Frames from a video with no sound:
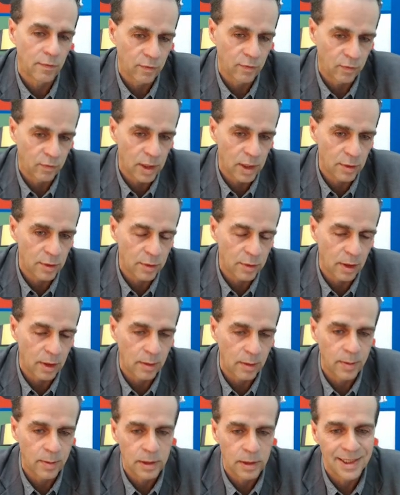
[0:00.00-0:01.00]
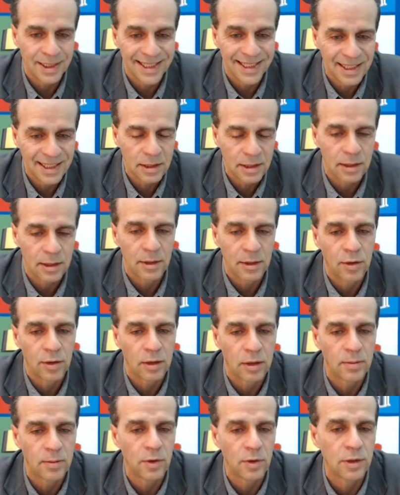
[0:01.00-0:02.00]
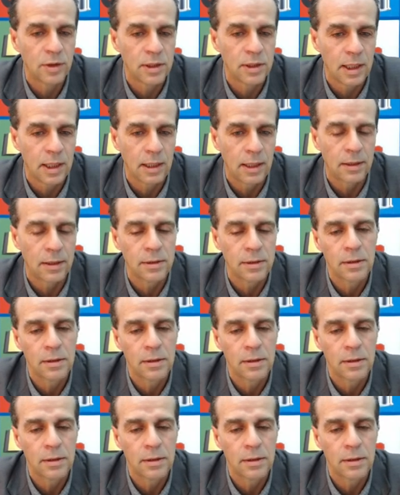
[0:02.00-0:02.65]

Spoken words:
radiotherapy toxicity called mucositis.